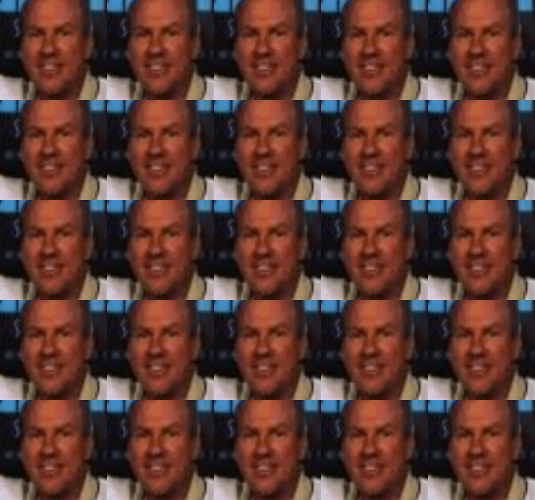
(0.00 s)

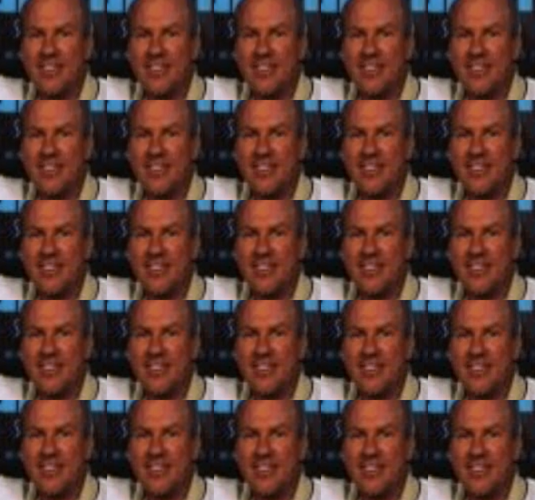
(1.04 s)

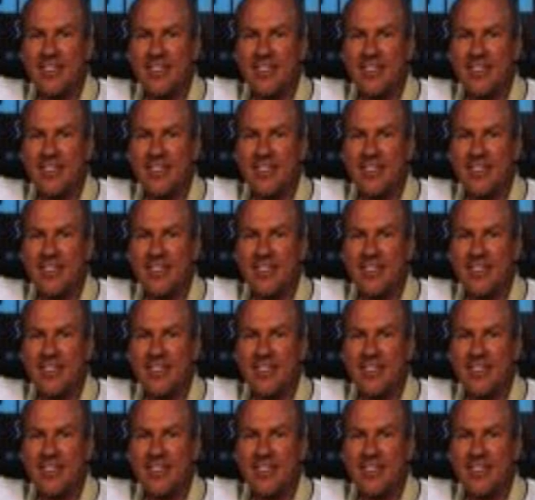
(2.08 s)

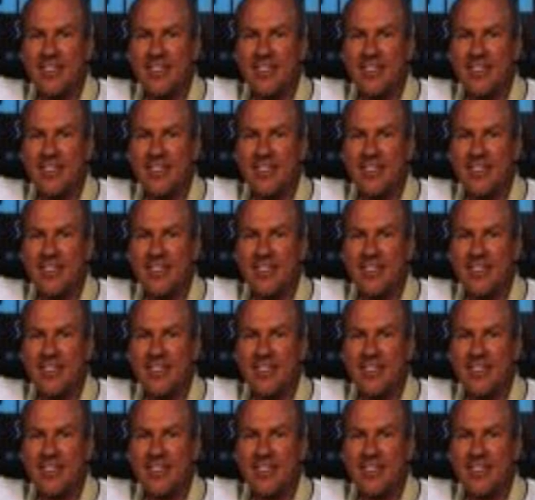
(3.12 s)

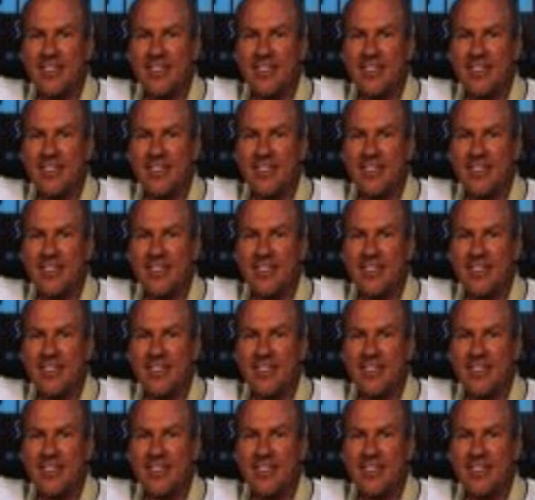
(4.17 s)

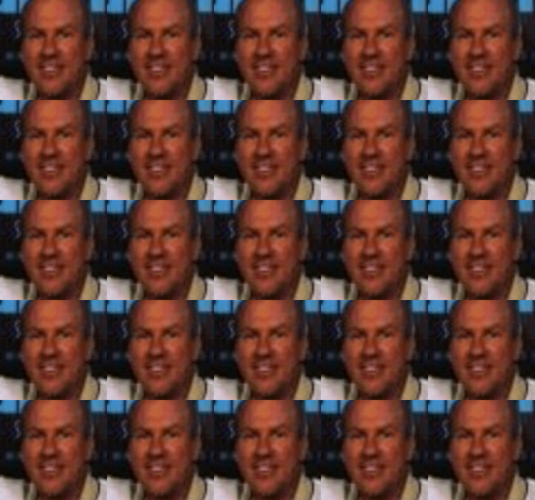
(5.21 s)
This is a still picture; no speech is visible.